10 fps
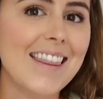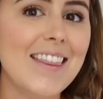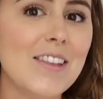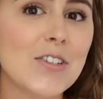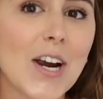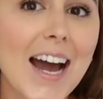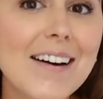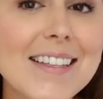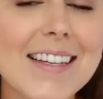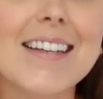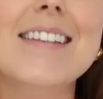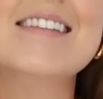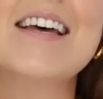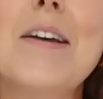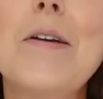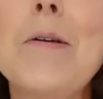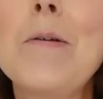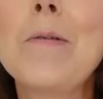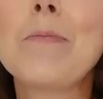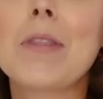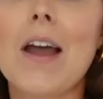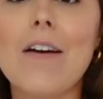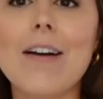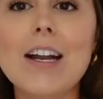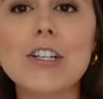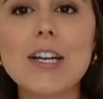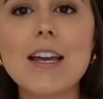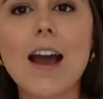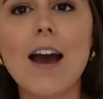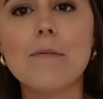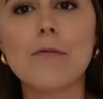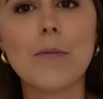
And then the trousers are actually um,